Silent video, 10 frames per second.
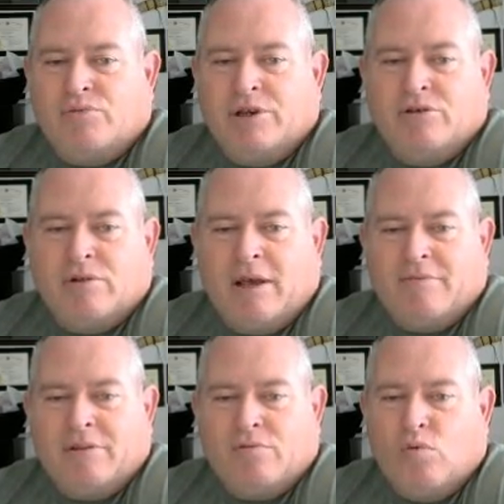week you'll
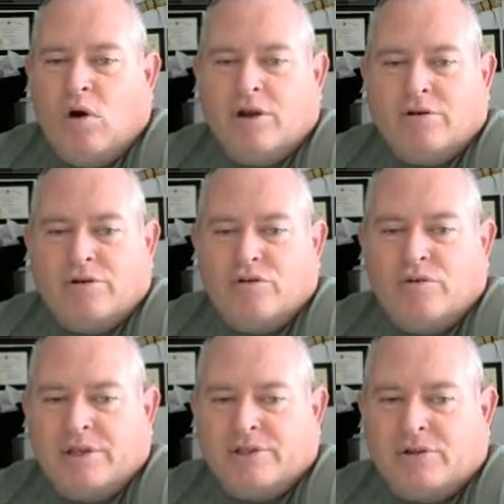have either one or two
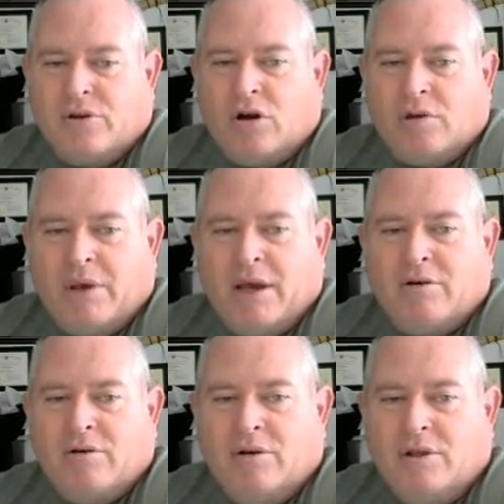things to talk
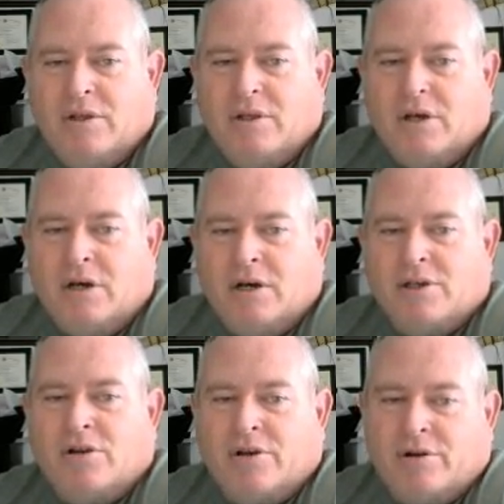about.
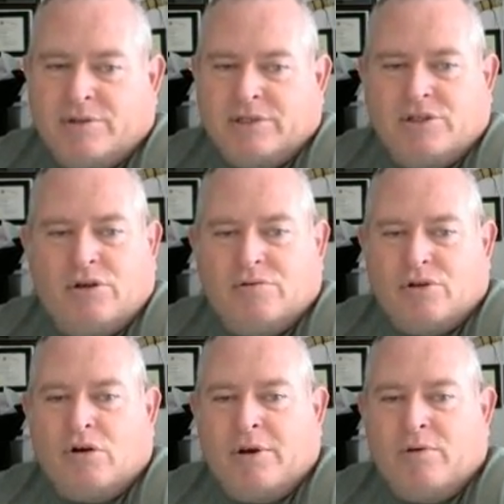Here it says,
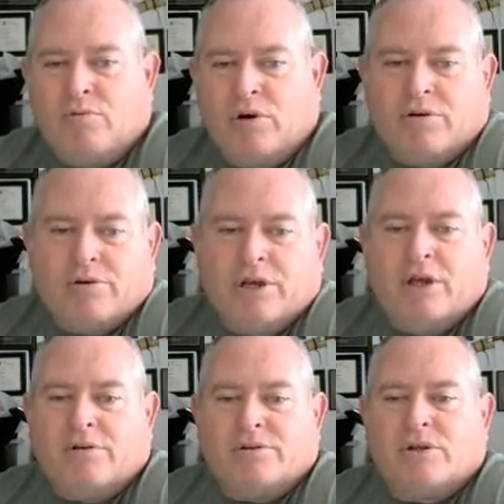talk about one or the
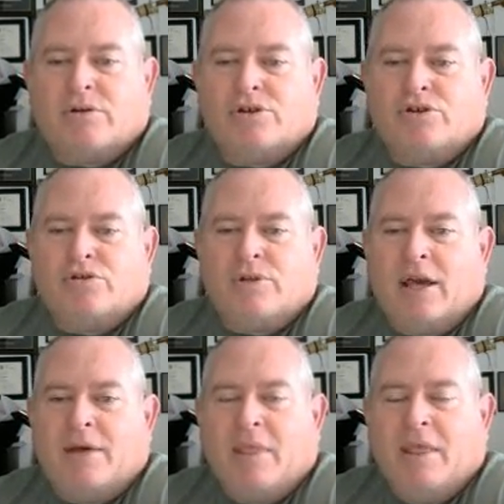other, so you do
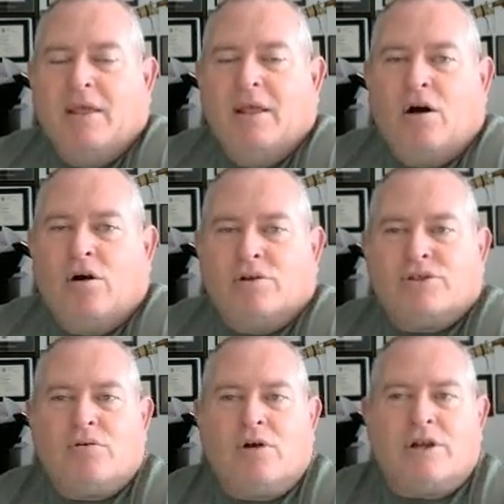that.
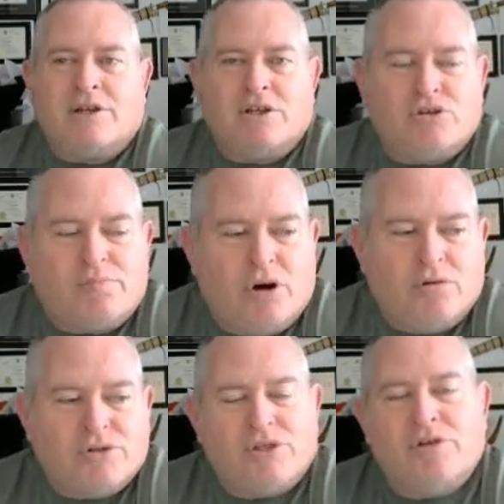Also, on initial
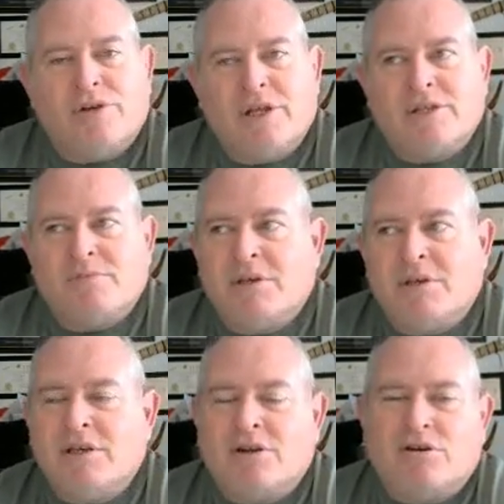post, it needs to
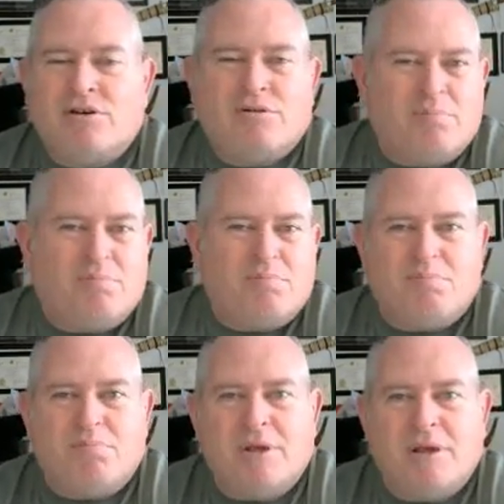be,
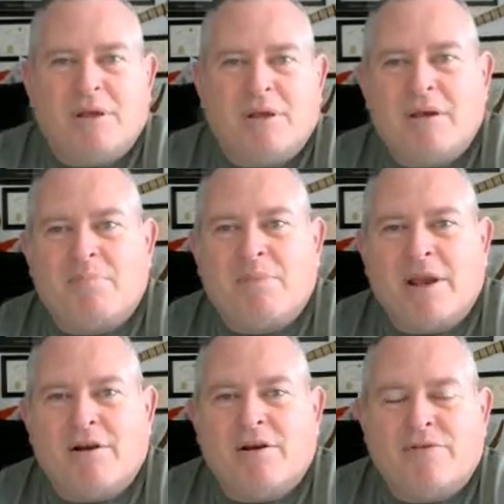maybe
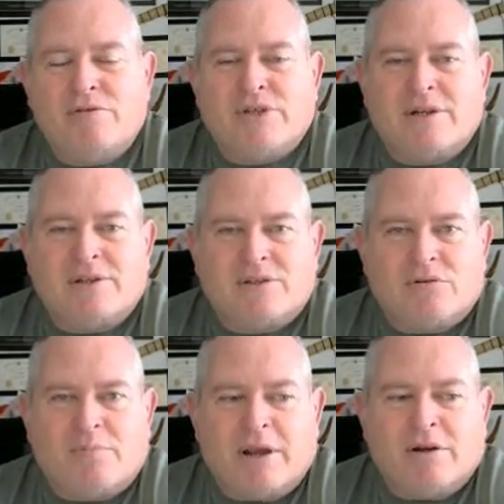a few sentences
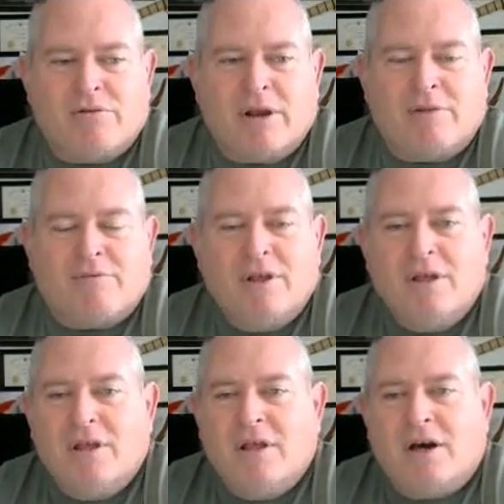or a paragraph,
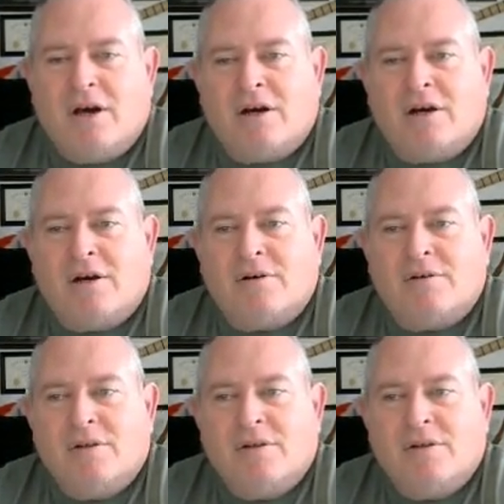uh,